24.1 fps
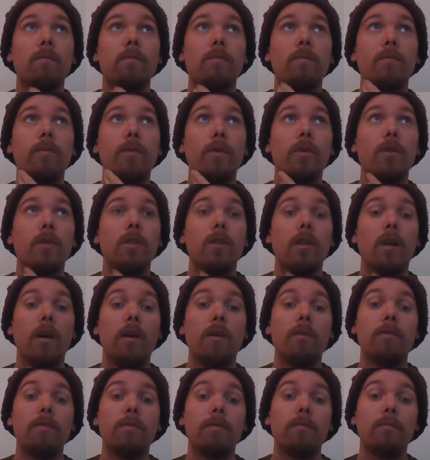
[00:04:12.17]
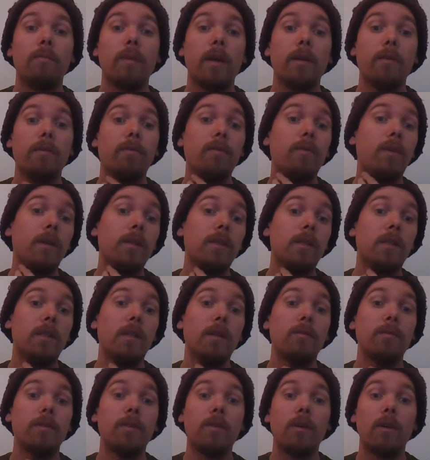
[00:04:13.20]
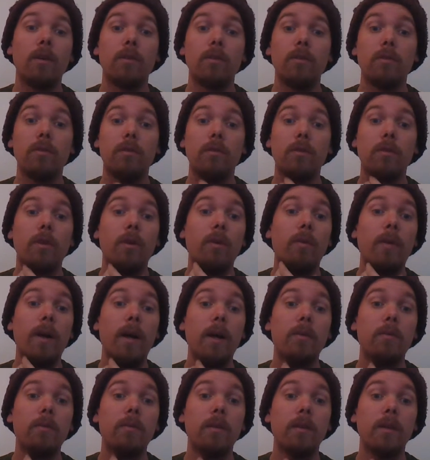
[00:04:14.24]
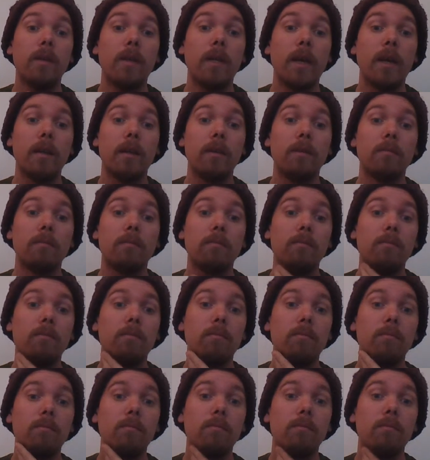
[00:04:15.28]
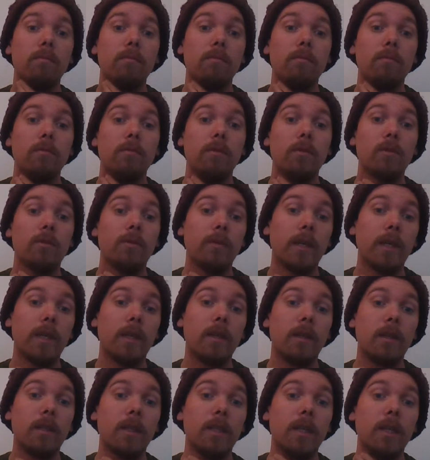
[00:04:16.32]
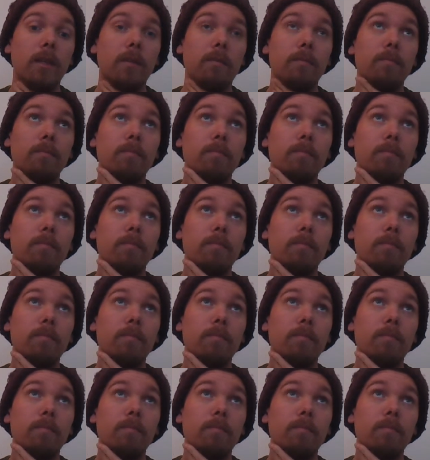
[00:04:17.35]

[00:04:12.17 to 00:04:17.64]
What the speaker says: First off, my friends have started to go out again to drink and shit.